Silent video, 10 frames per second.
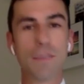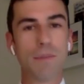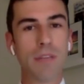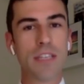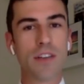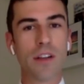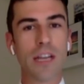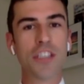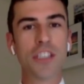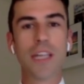Police are
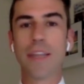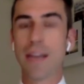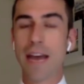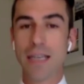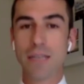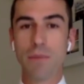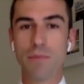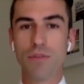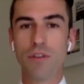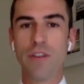alleging that. That hasn't been
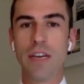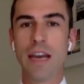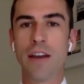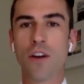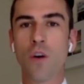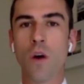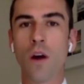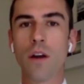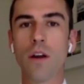proven yet in court.